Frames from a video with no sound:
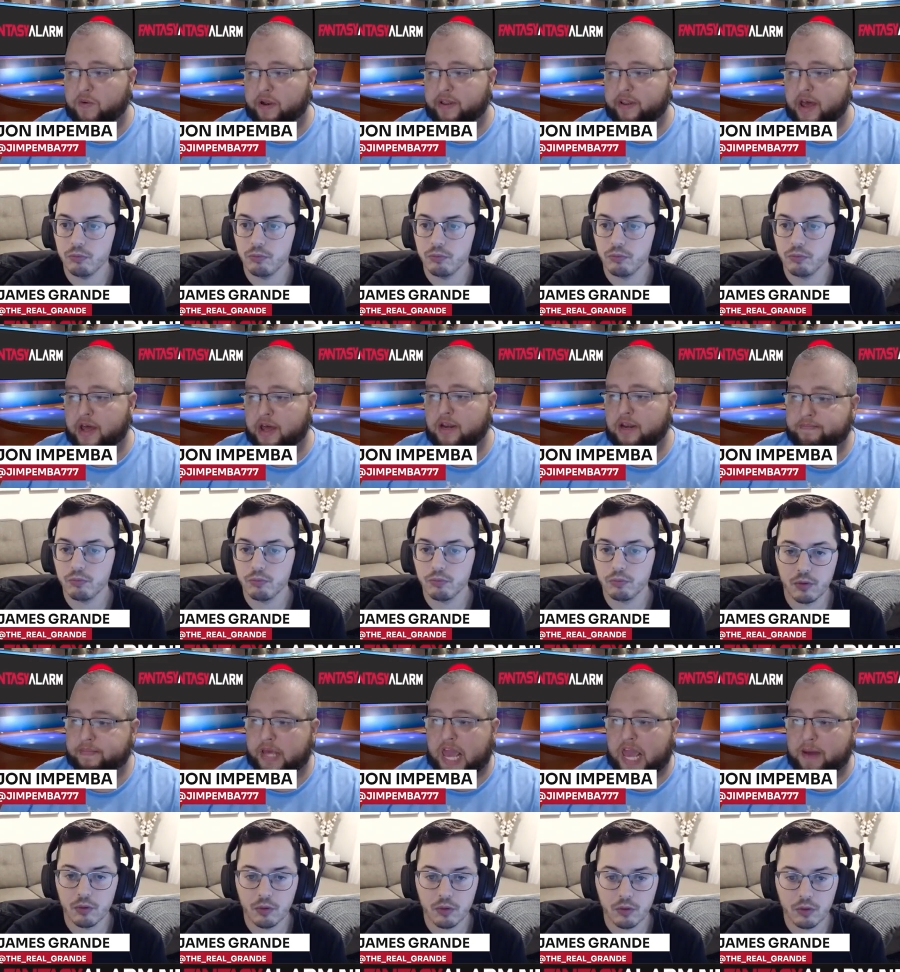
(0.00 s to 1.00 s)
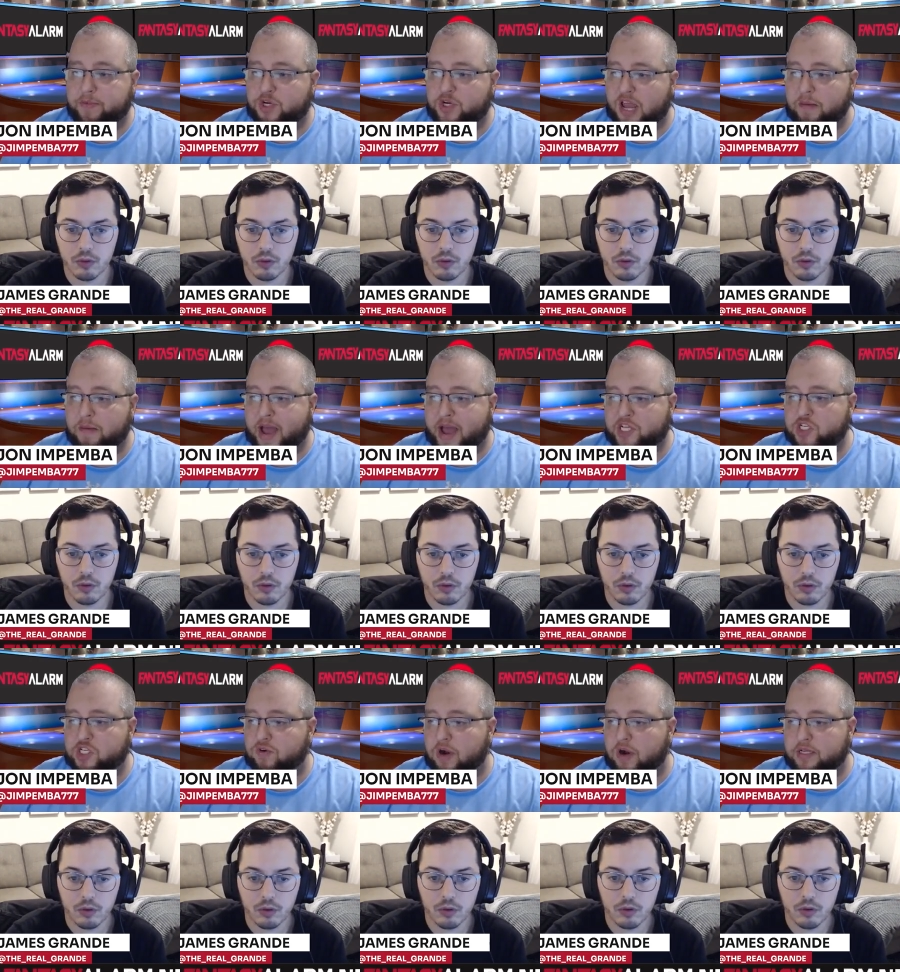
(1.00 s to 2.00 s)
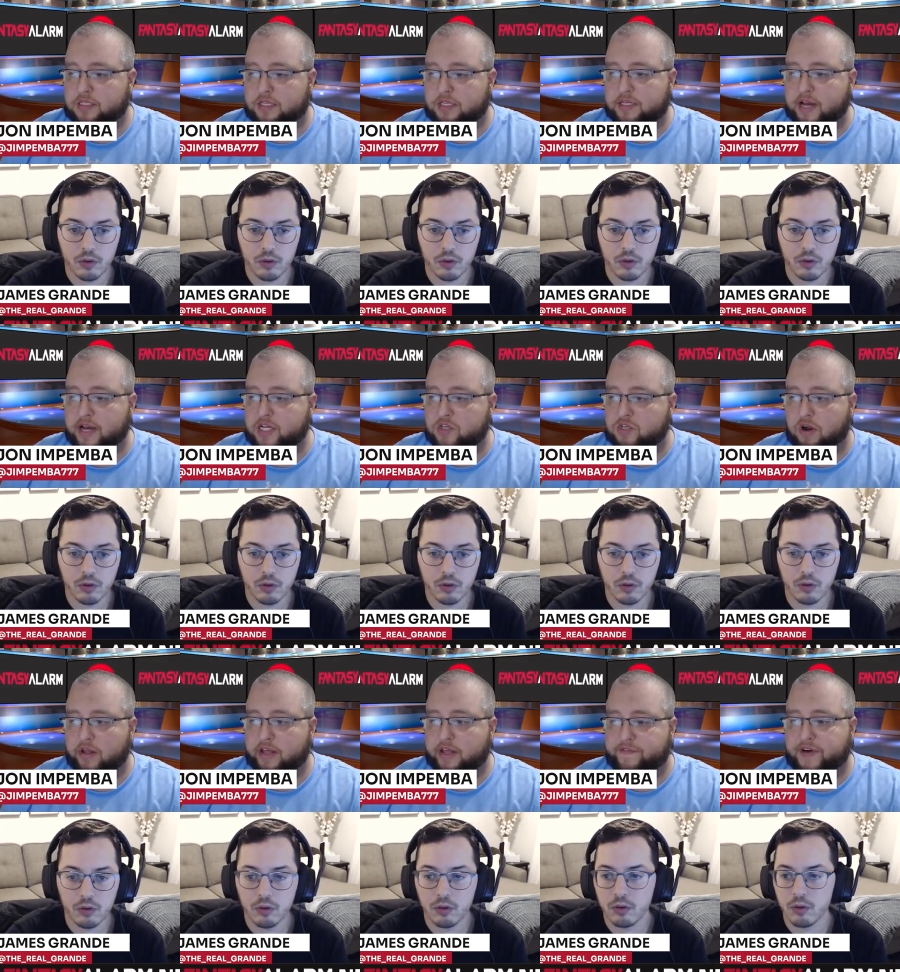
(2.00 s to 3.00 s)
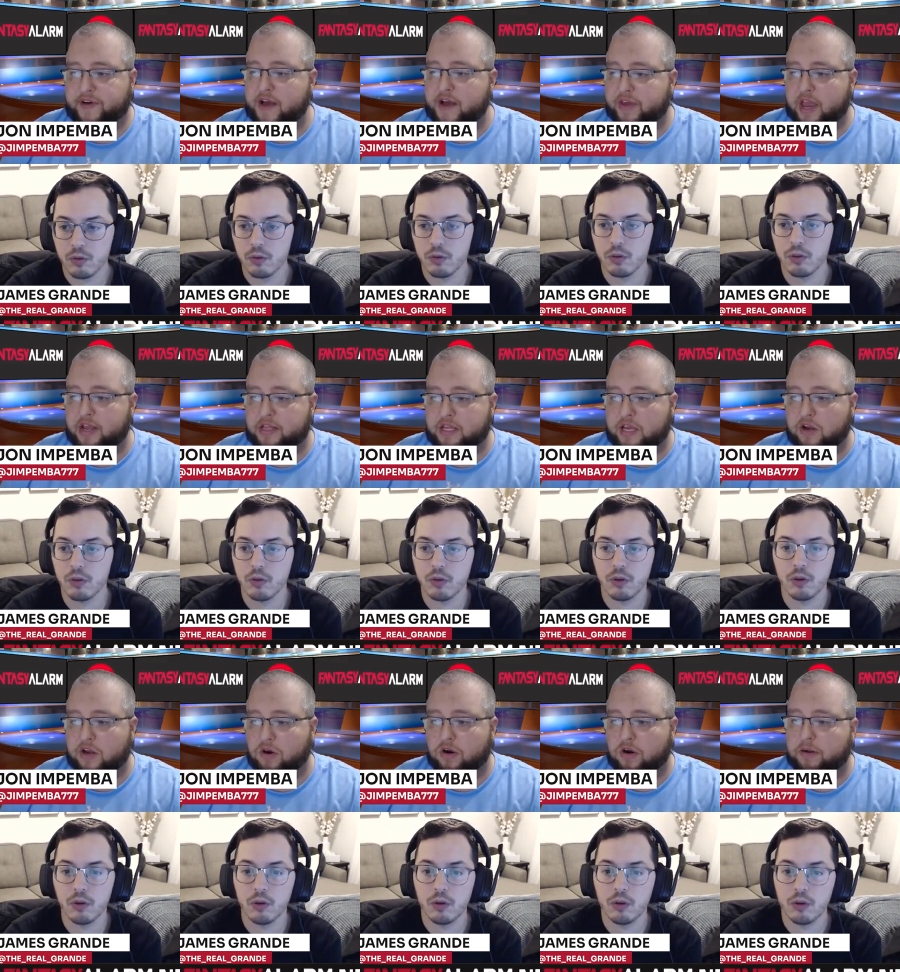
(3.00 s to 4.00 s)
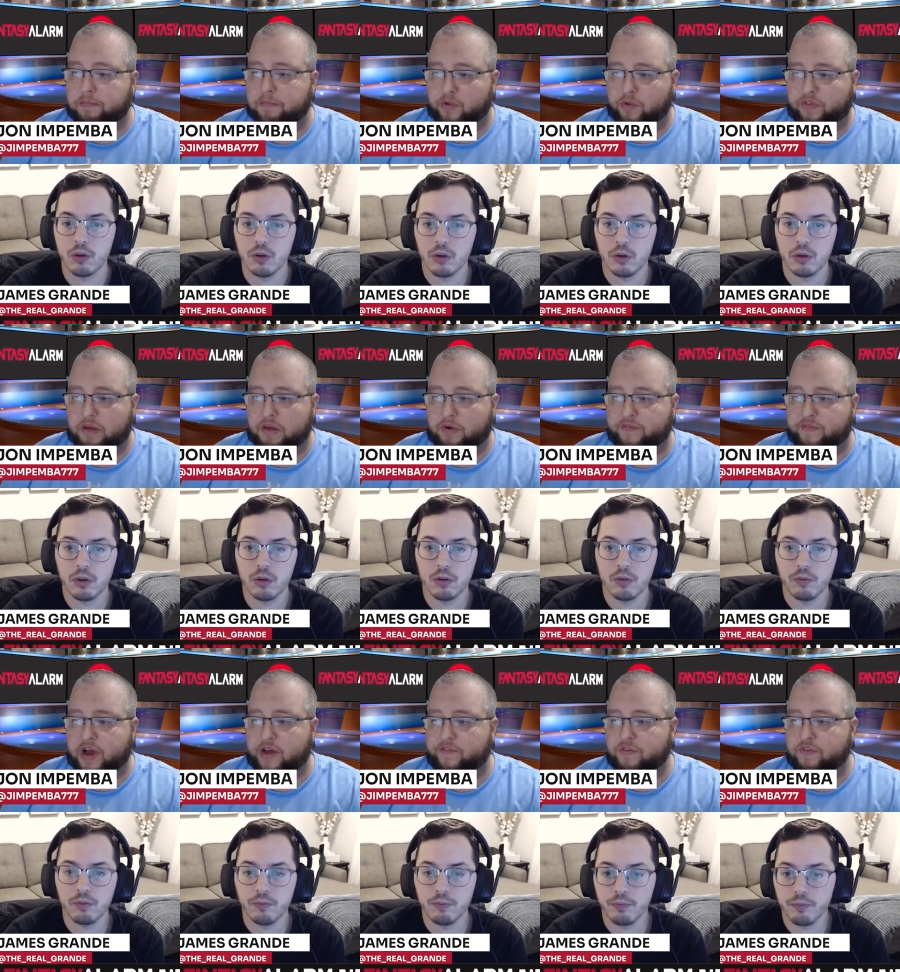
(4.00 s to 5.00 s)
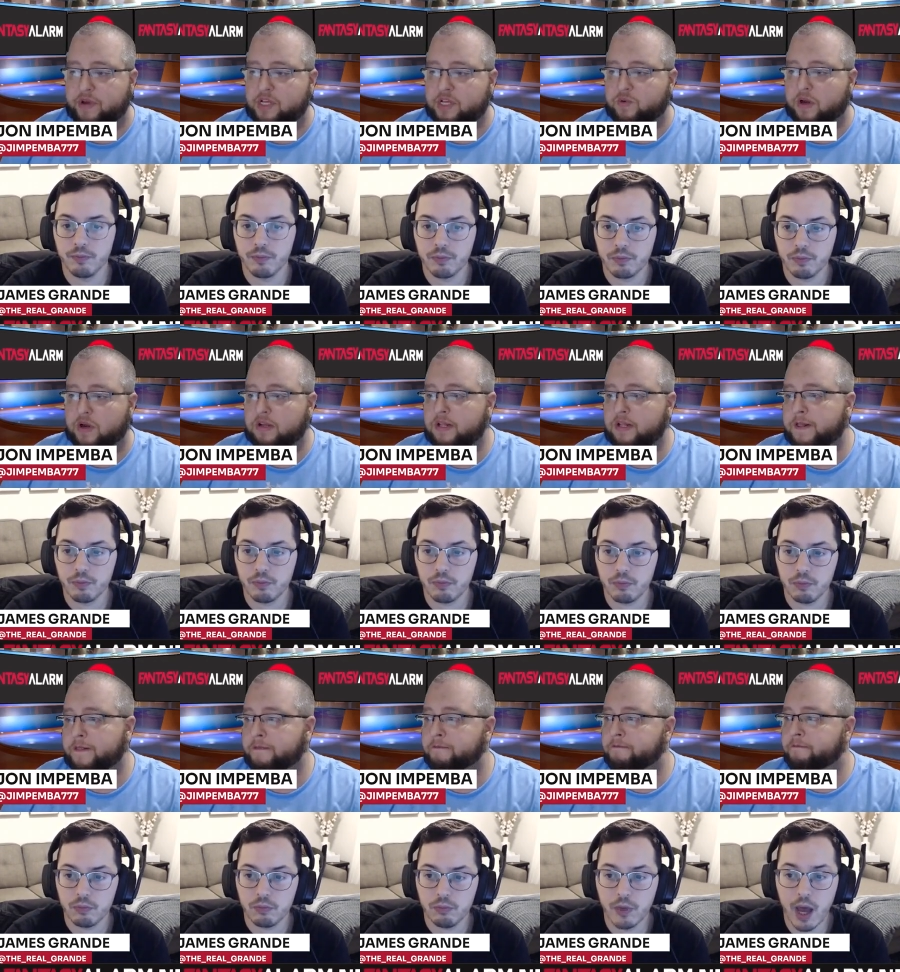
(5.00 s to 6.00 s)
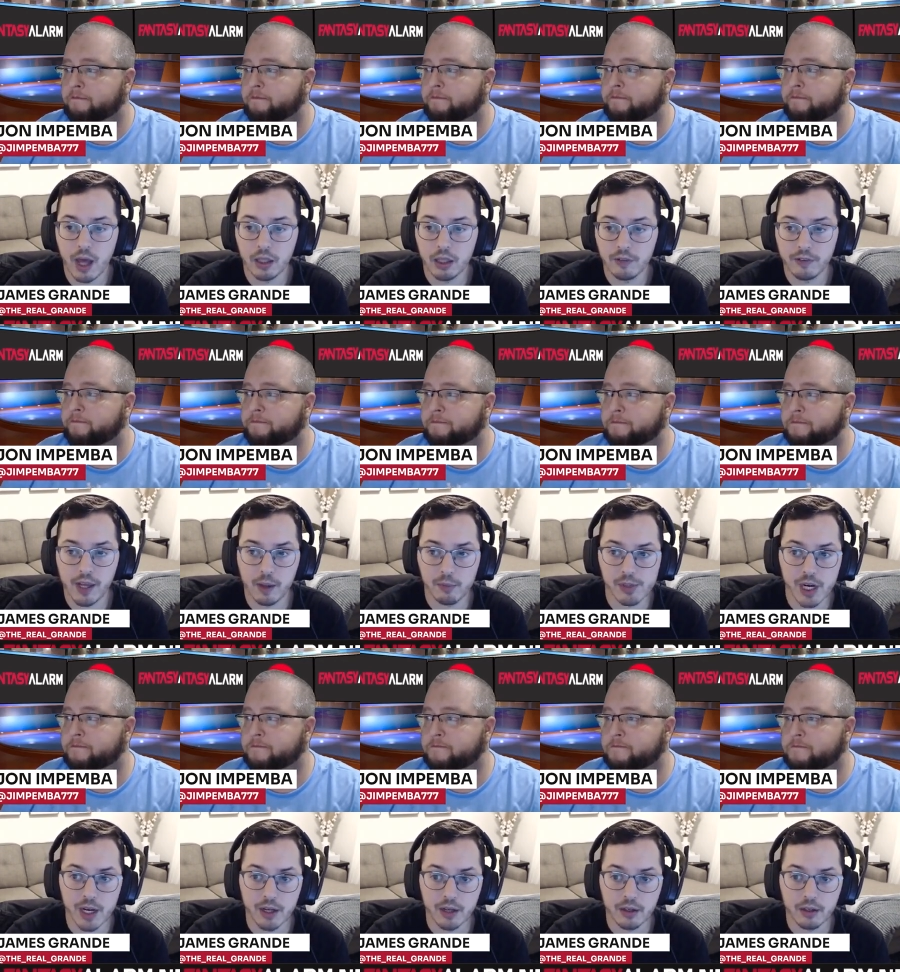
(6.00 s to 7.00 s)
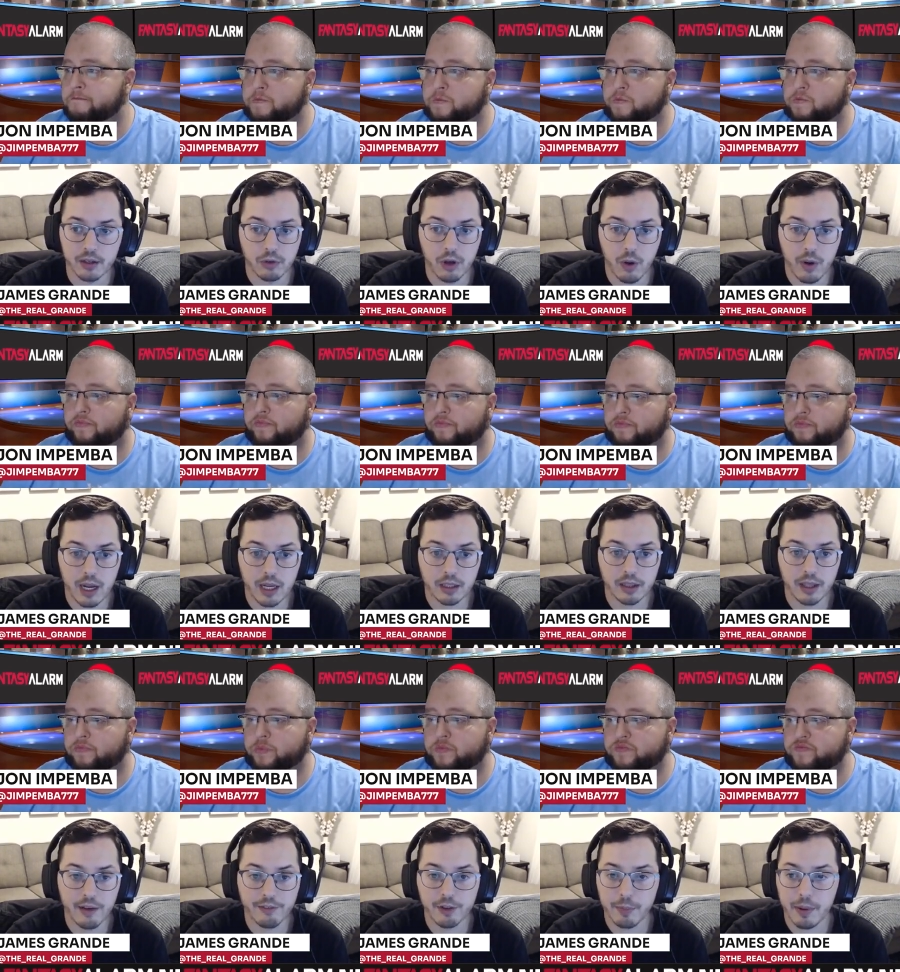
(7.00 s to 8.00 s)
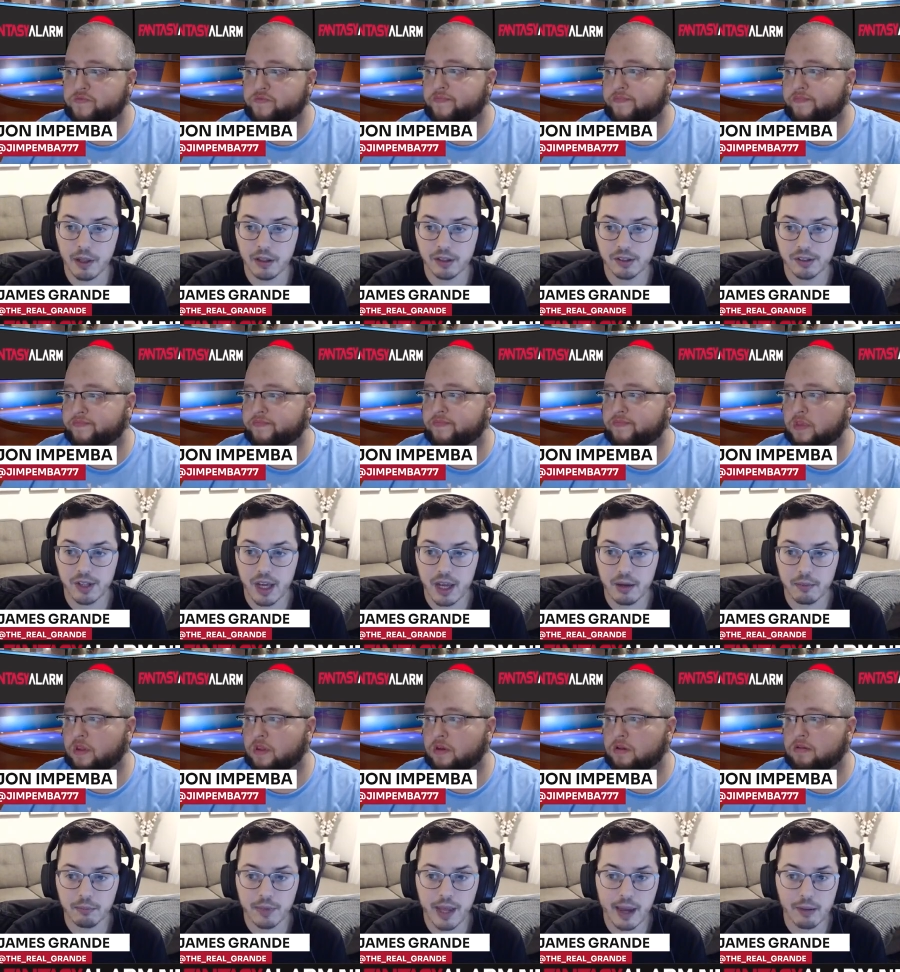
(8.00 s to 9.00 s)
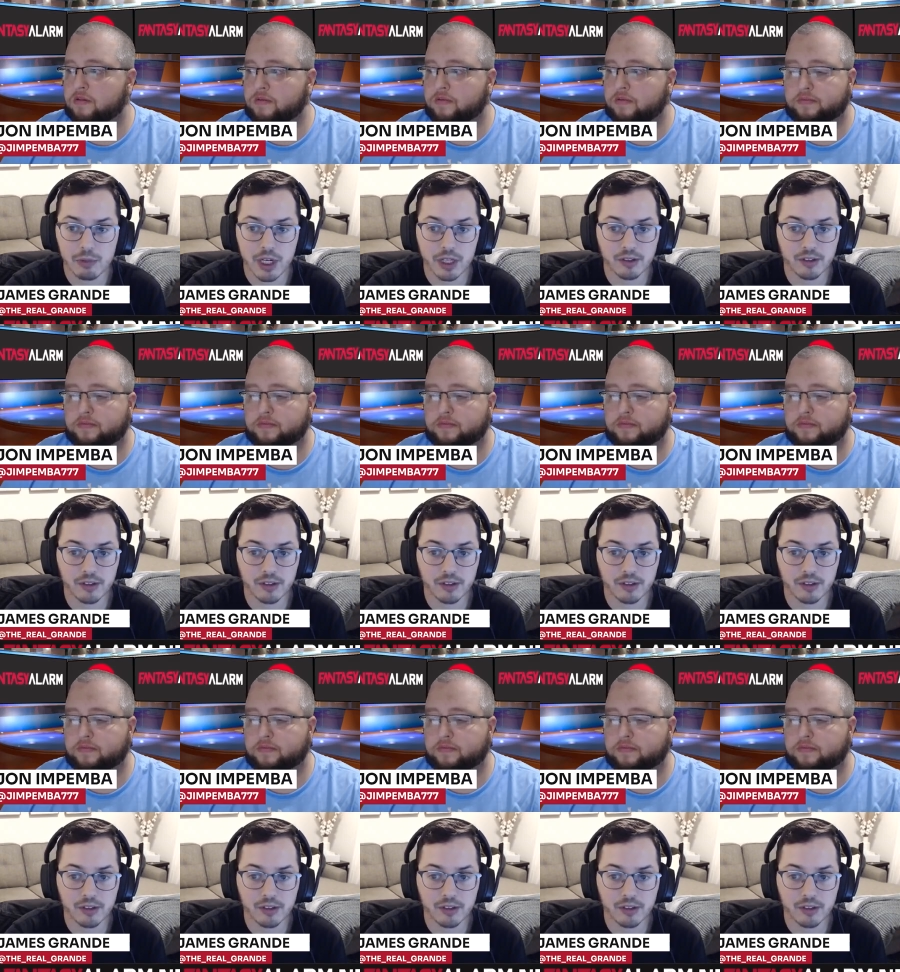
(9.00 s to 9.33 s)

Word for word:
Speaker 1: that. Cam J, Max Strus, these guys are all in that 5K tier. Uh, both of them are fine for me as well.
Speaker 2: Yeah, I love Cam J. No Ayton left the Pelicans game. Cam J